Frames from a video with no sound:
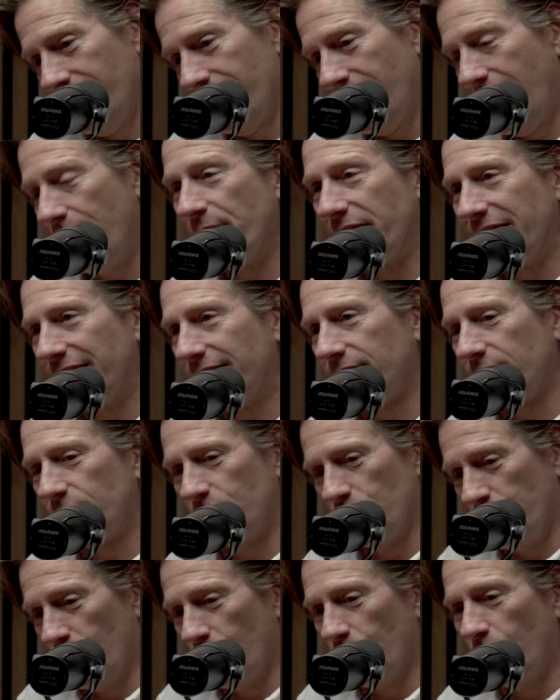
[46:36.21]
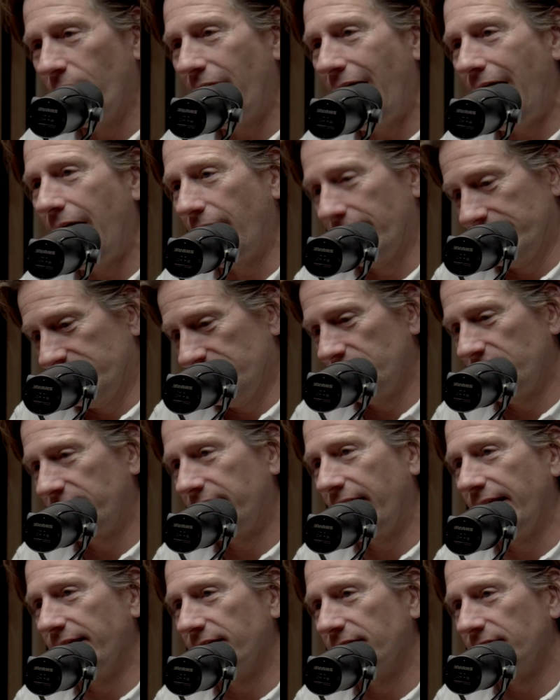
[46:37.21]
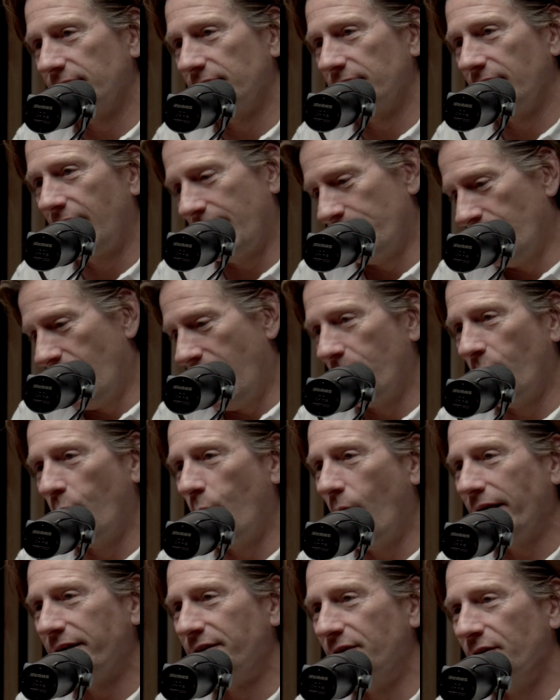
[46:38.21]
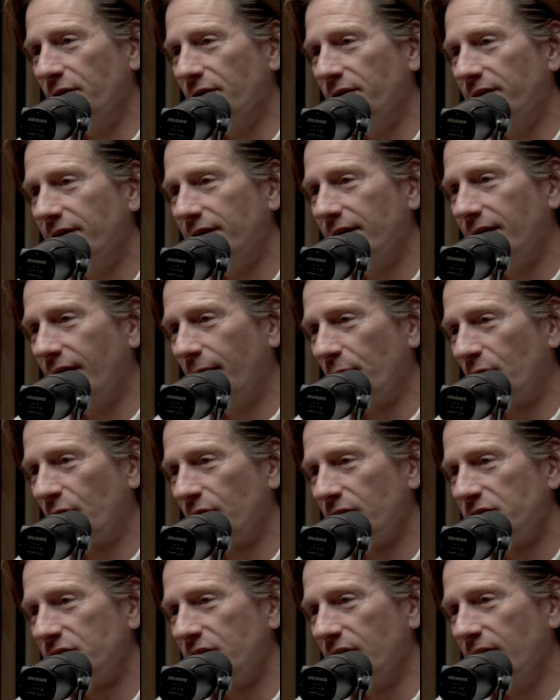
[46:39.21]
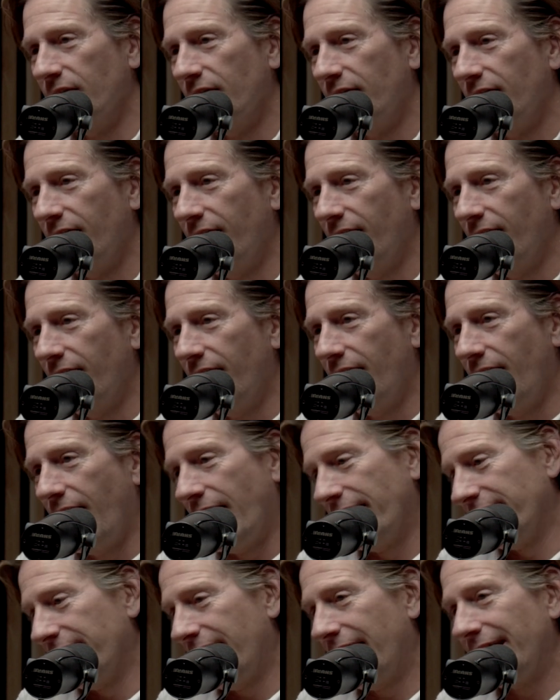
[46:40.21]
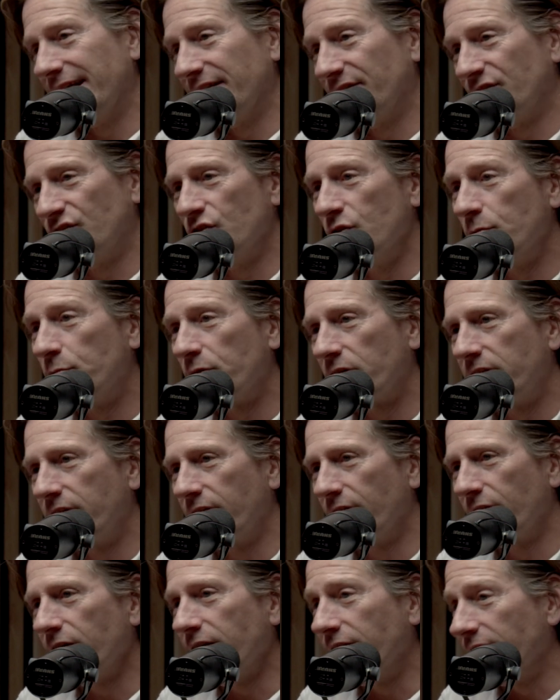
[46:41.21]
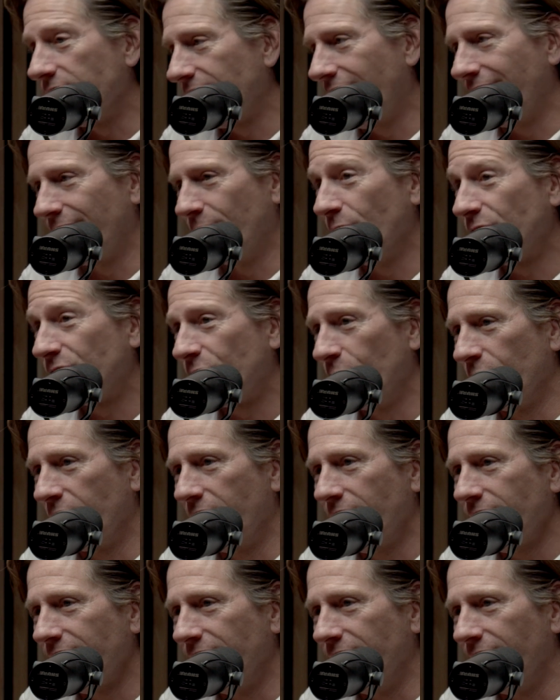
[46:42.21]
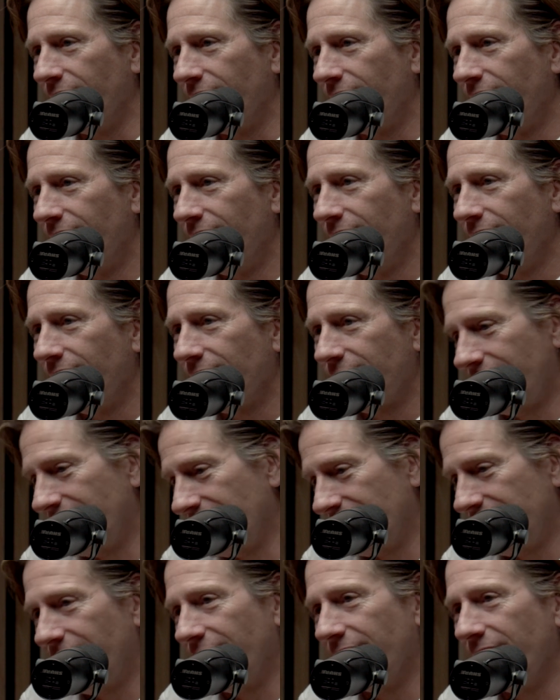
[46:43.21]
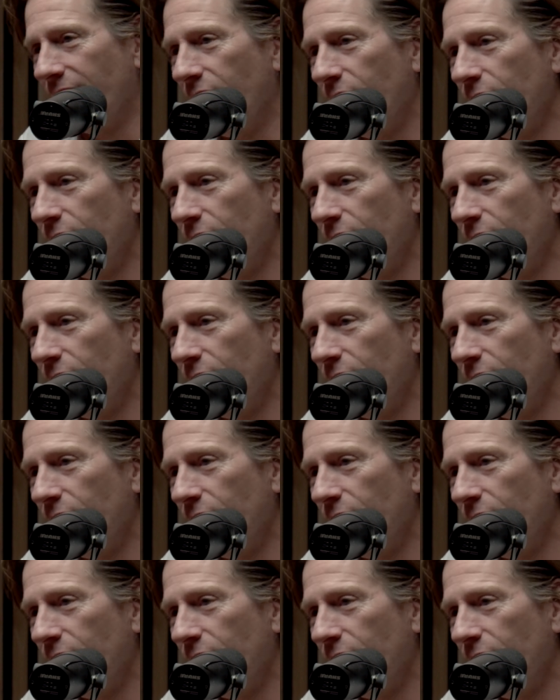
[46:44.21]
I mean, what? Ha- like, okay, I'm, I'm, a white dude. Yeah. I'm a Christian. Yeah. I, I get super curious. Like, what's going on in there? Yeah. Can I, can I go?